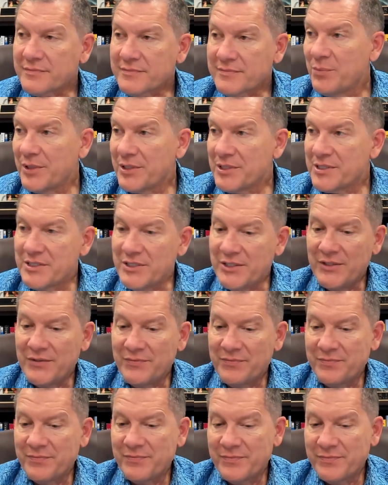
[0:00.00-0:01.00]
But I
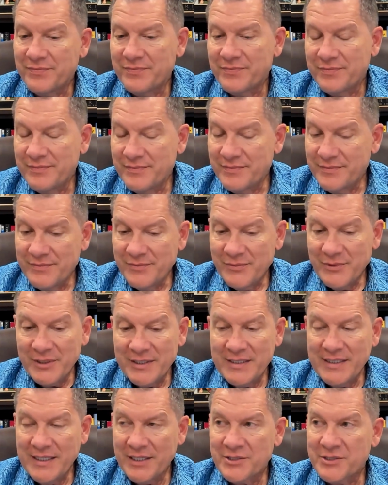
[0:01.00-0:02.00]
still wanted
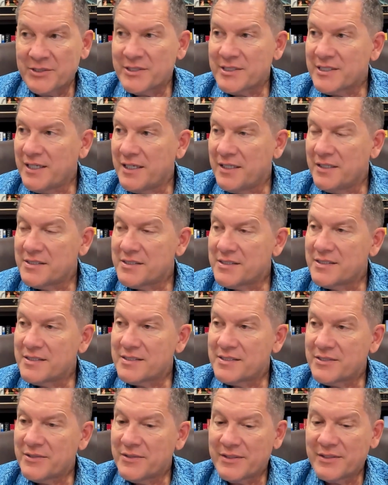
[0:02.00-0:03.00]
to exercise. And
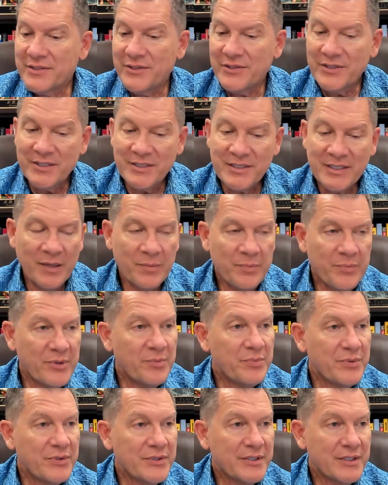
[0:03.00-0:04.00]
so I'd go to the top of the
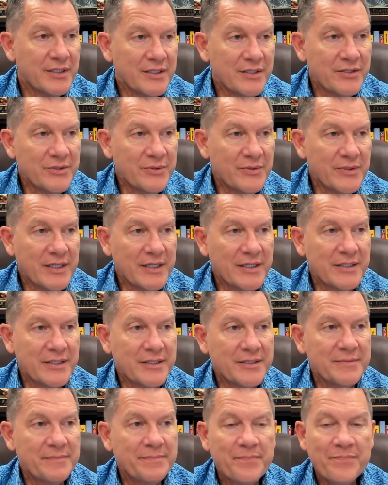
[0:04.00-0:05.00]
building and do what I
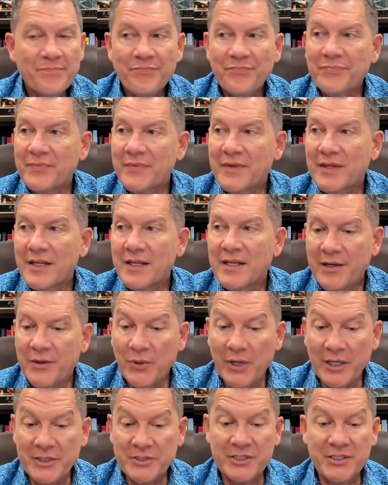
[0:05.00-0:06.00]
could and
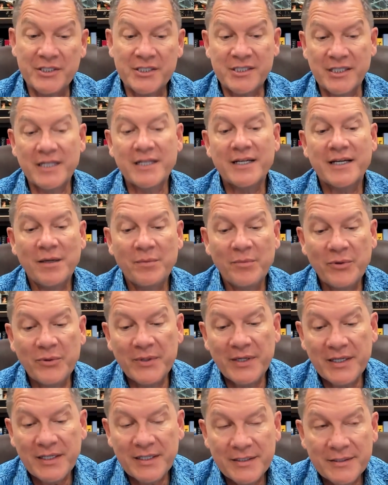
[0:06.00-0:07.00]
watch the city come
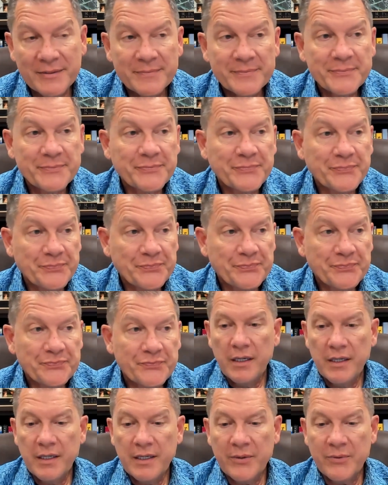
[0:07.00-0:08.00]
awake.
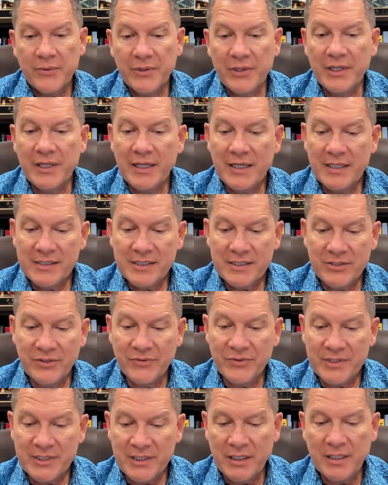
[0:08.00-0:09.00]
And I realized
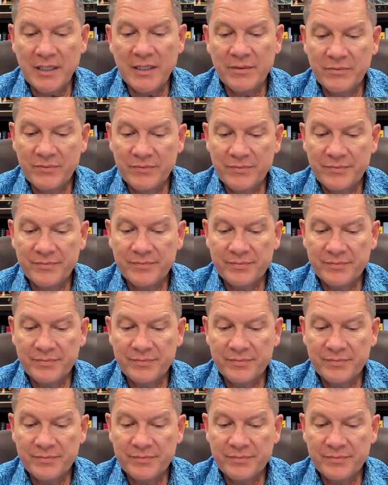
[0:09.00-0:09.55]
over time,